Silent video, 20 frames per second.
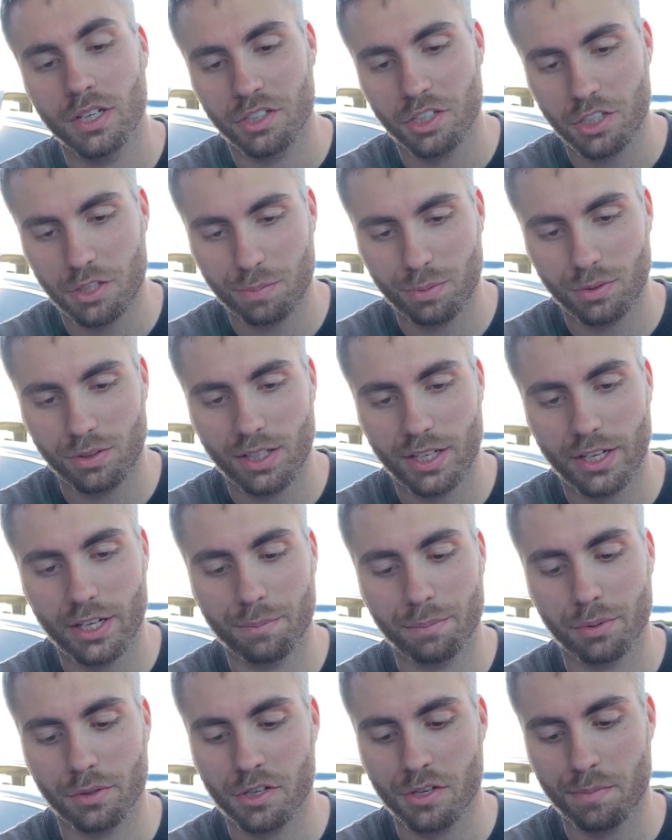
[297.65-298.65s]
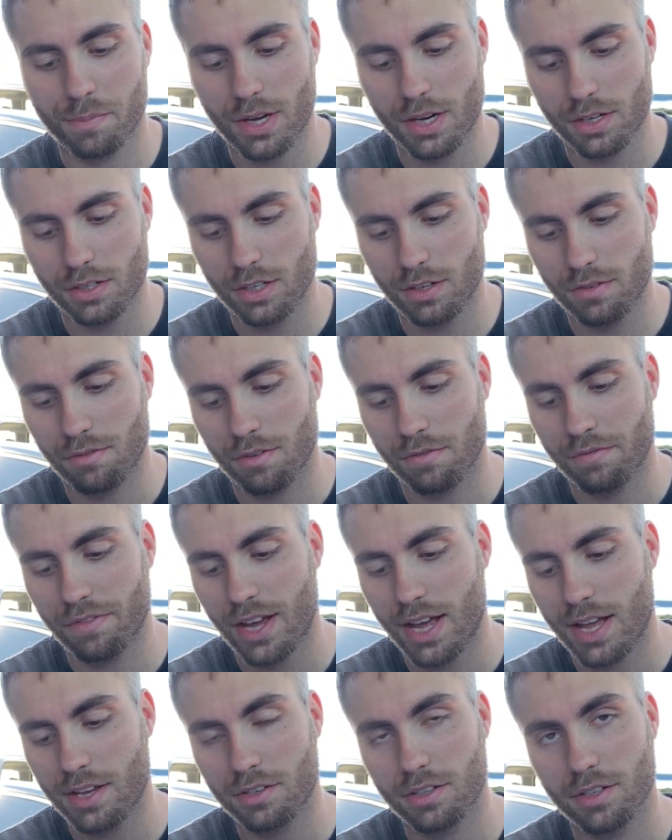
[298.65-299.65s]
Just put that in perspective. The
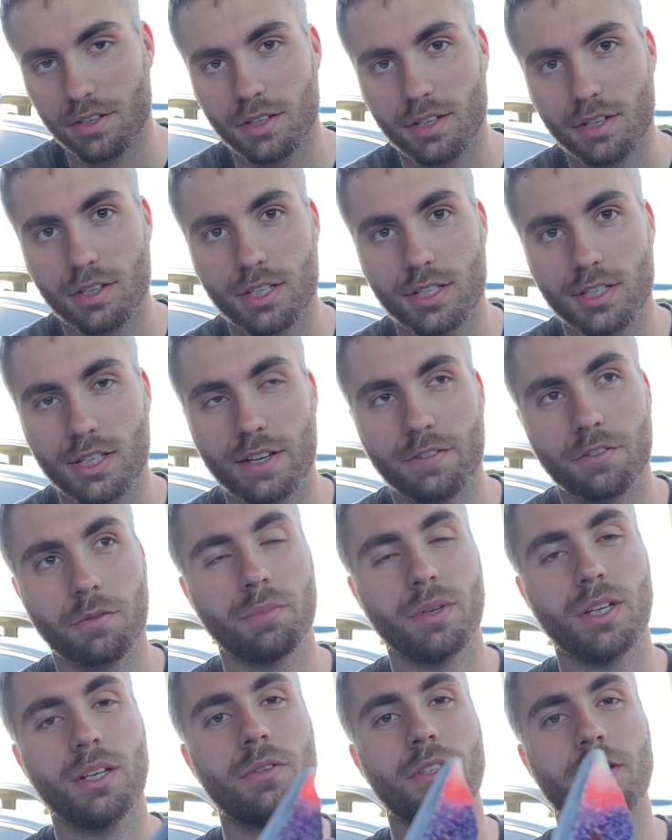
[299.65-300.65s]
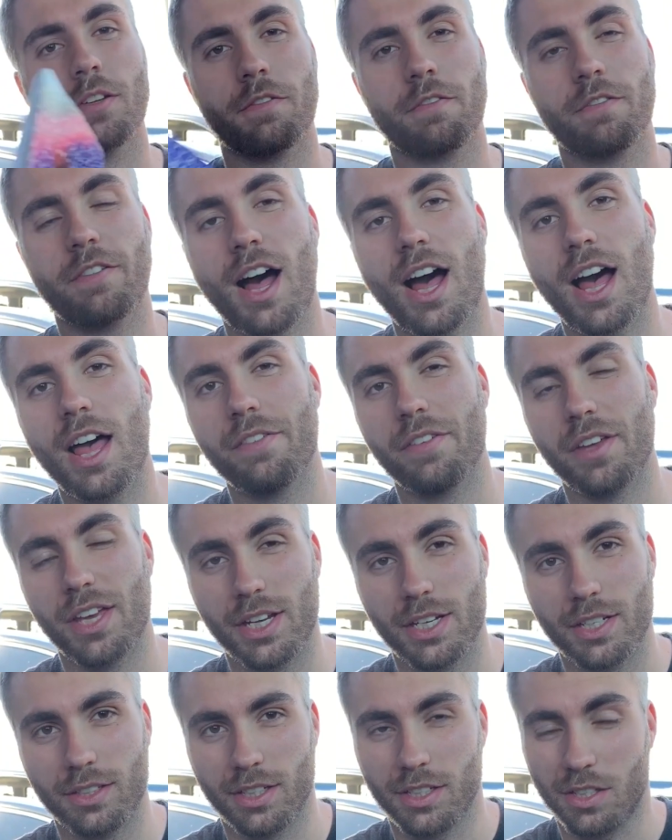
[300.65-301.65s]
fastest this has ever been is a 5.8.